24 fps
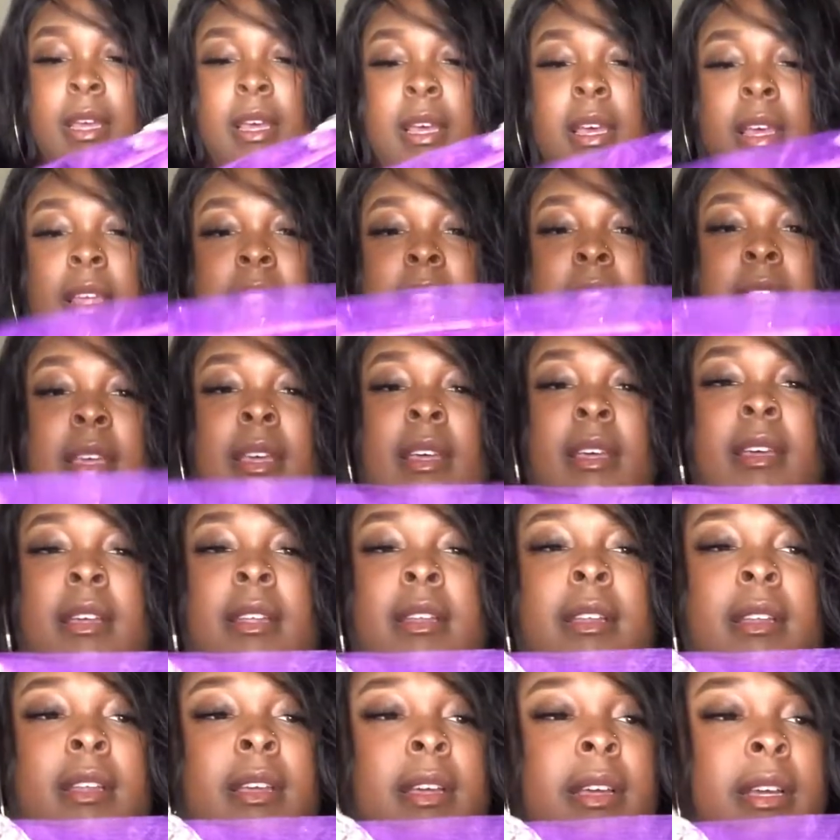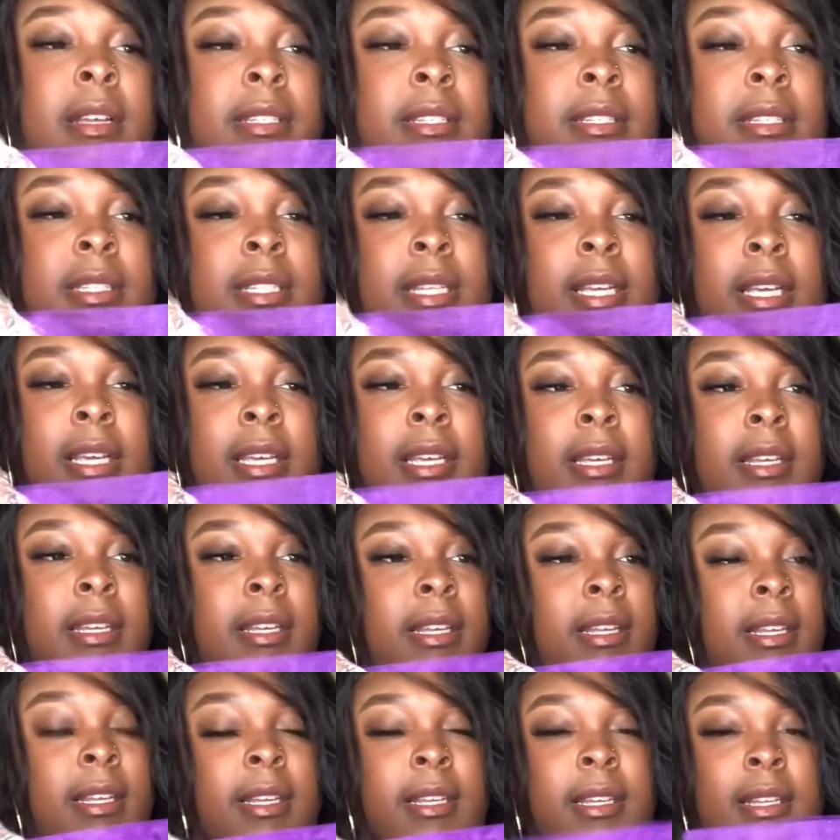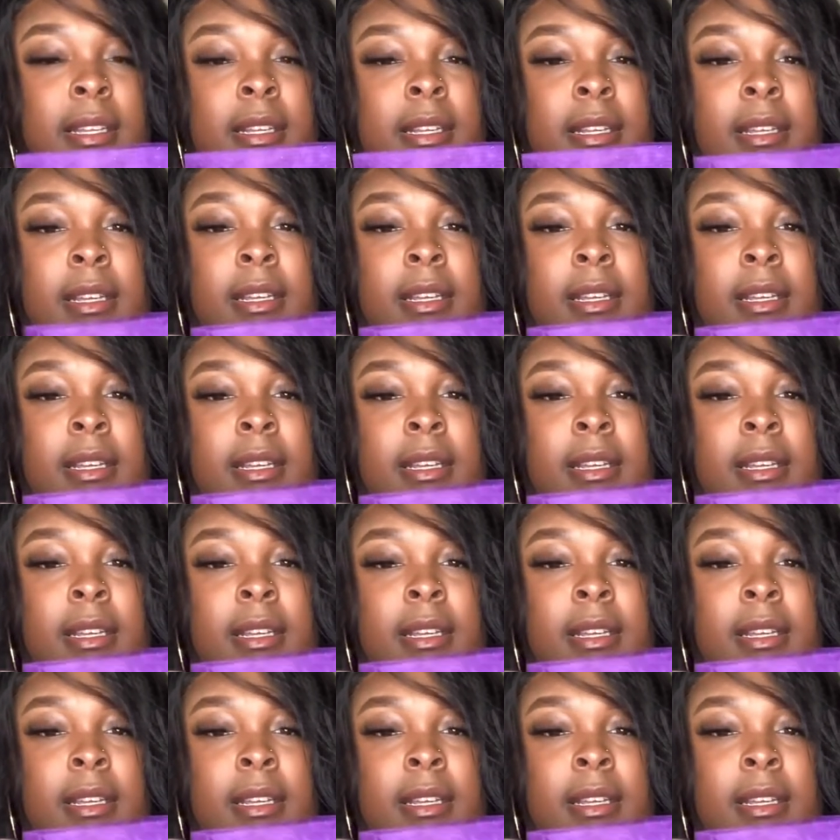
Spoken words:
And then just take it and